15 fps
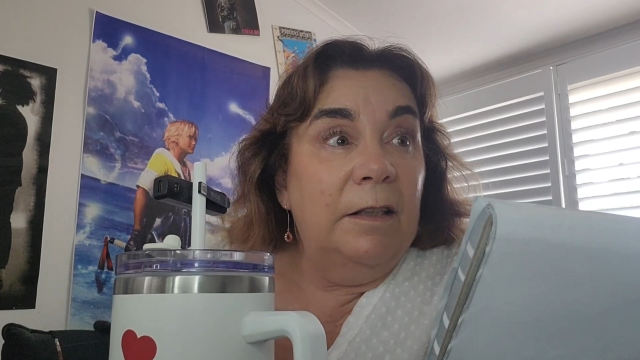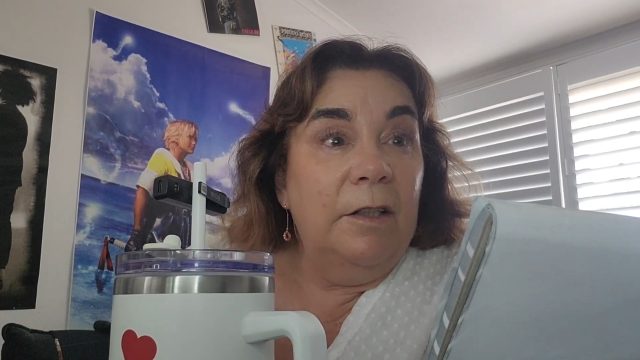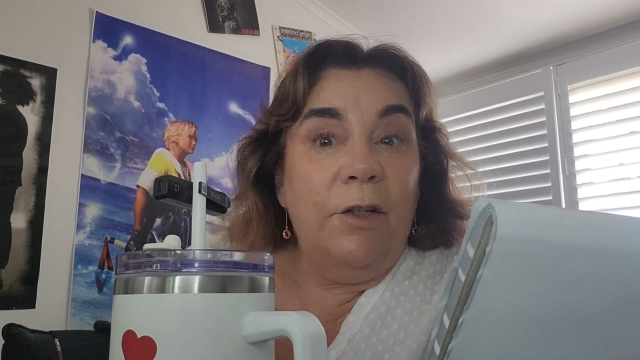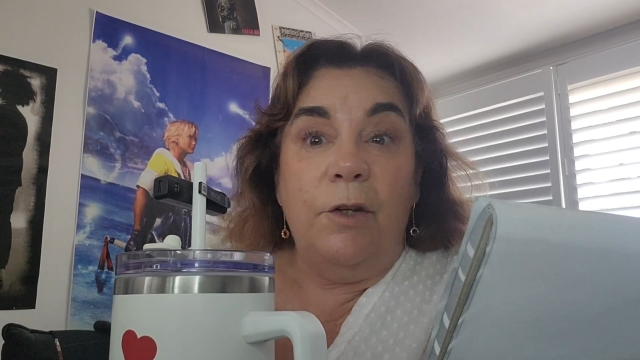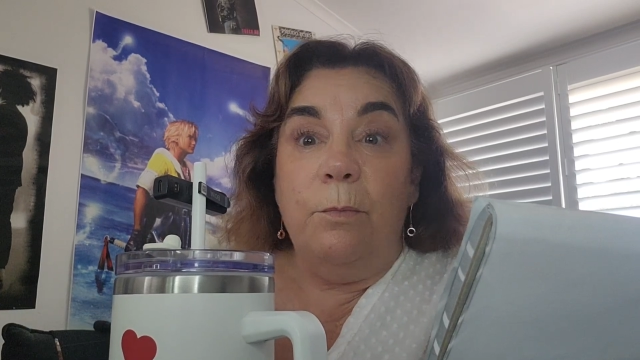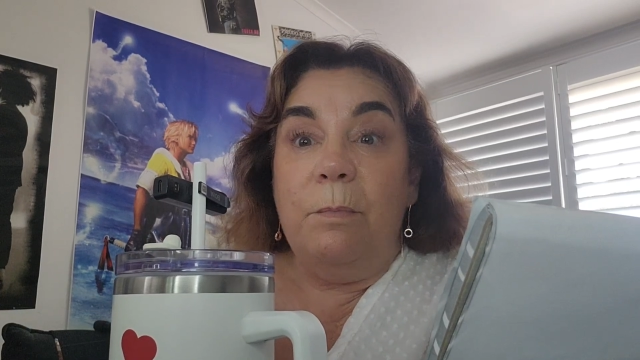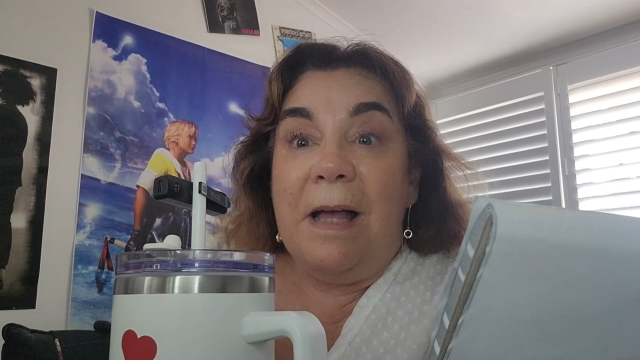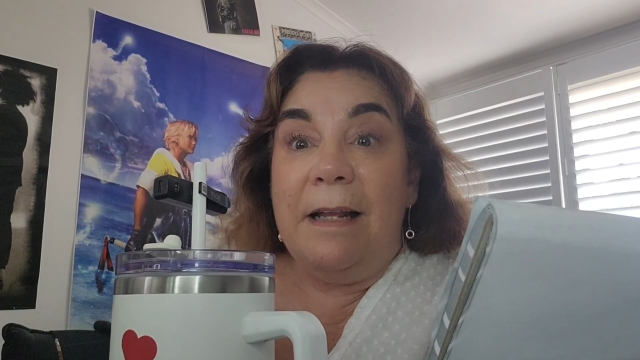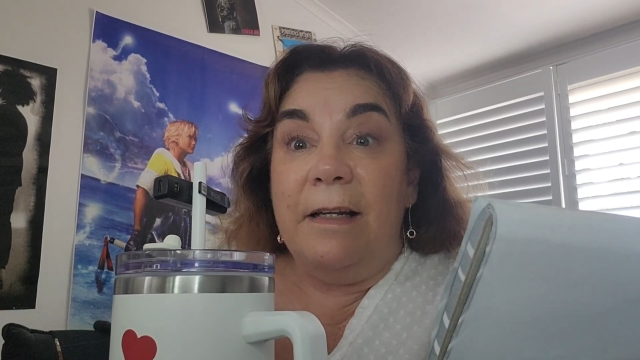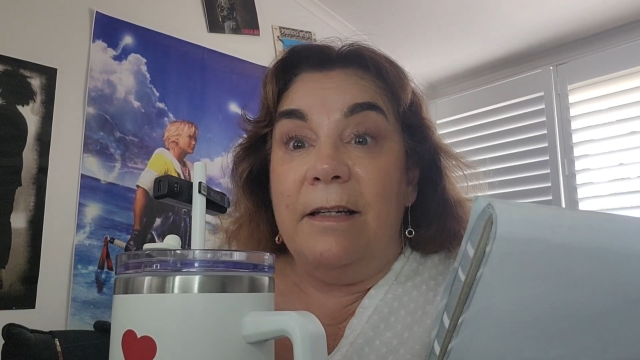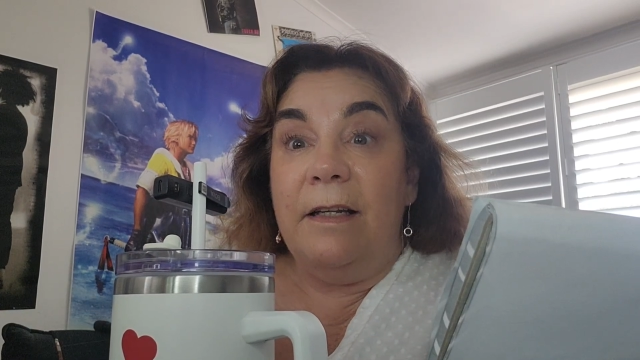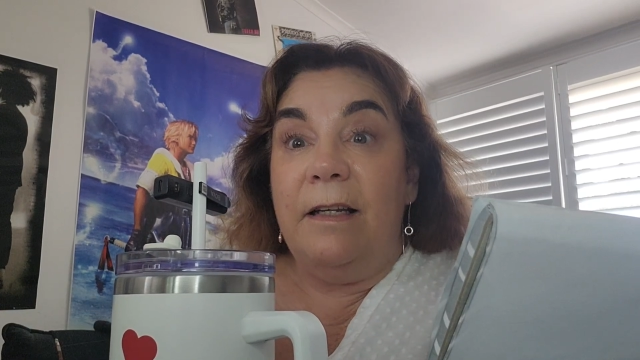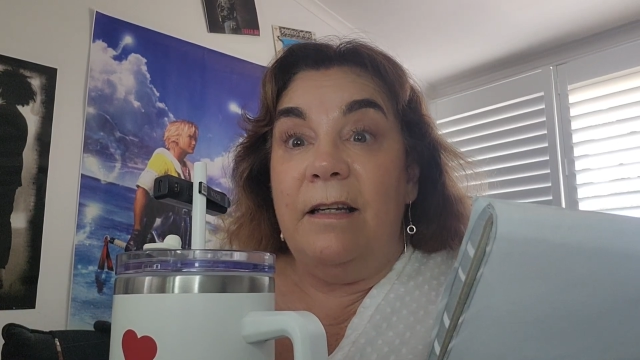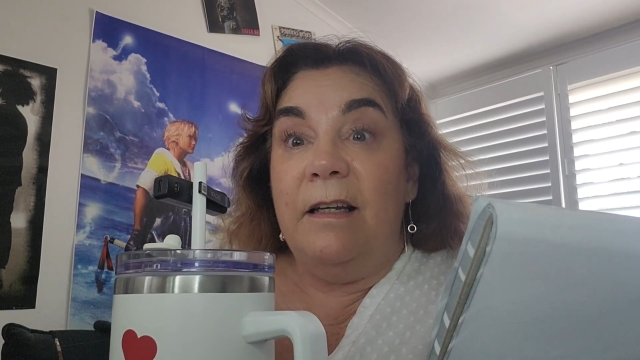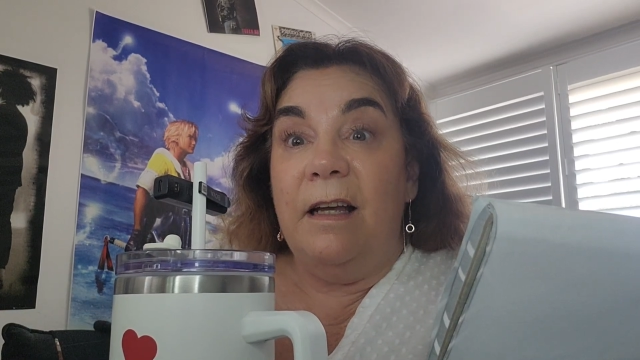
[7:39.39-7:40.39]

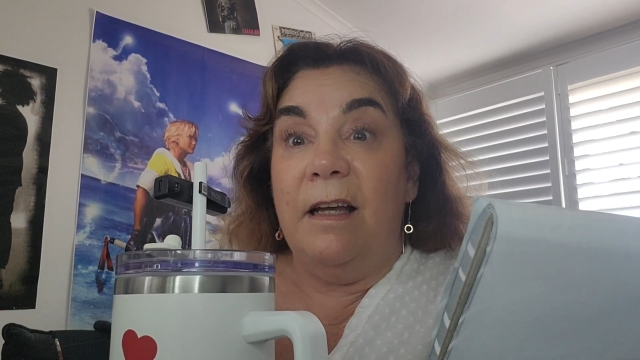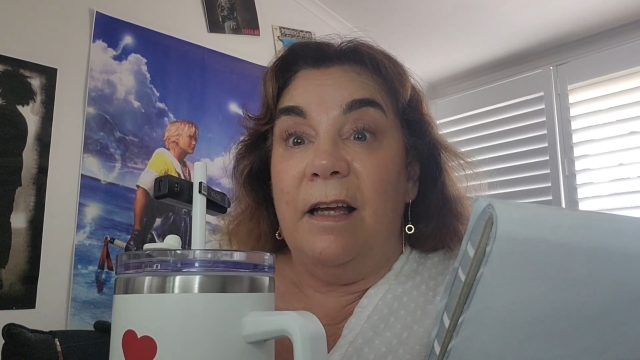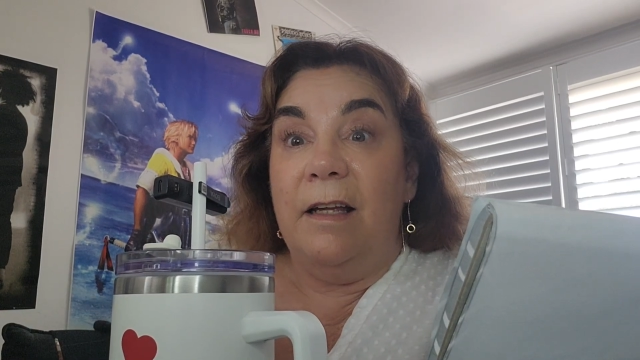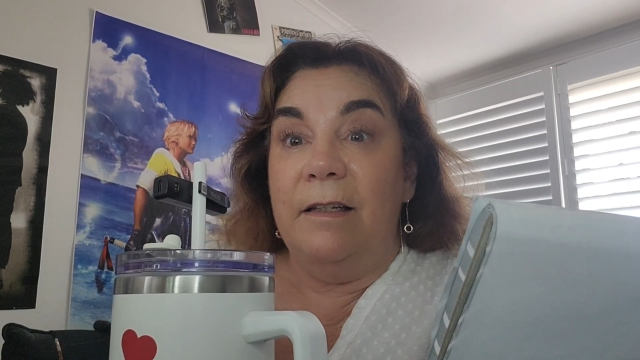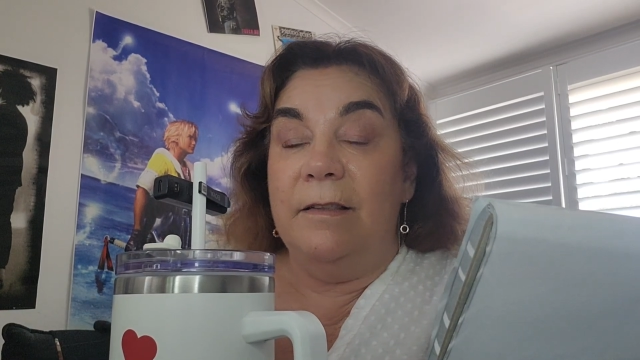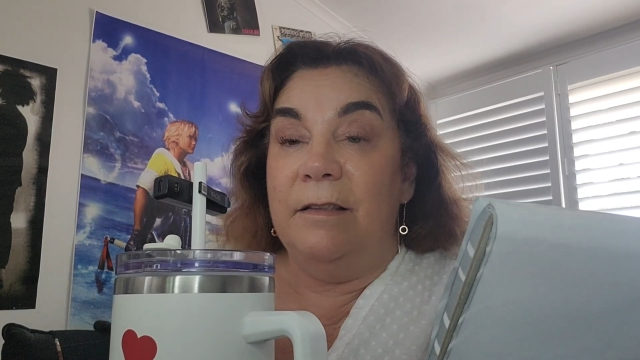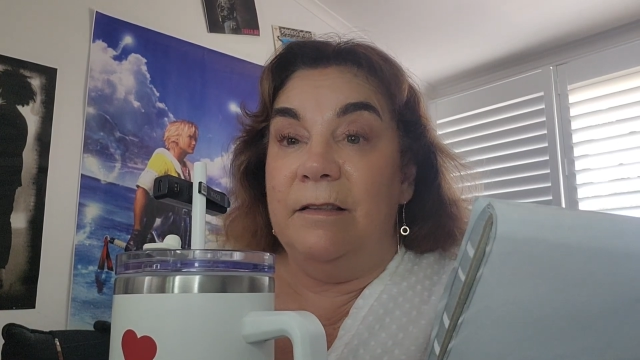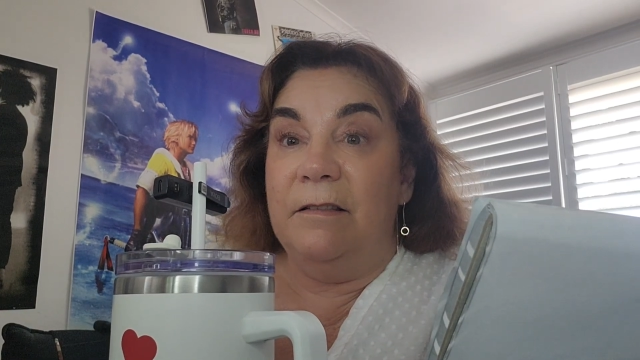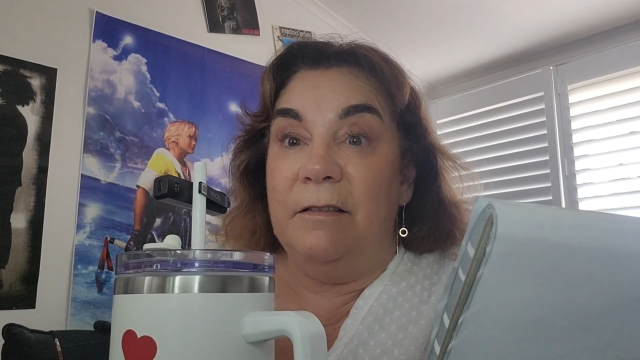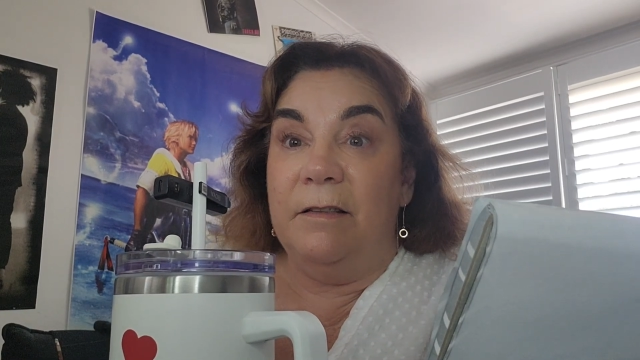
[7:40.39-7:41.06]
humanity and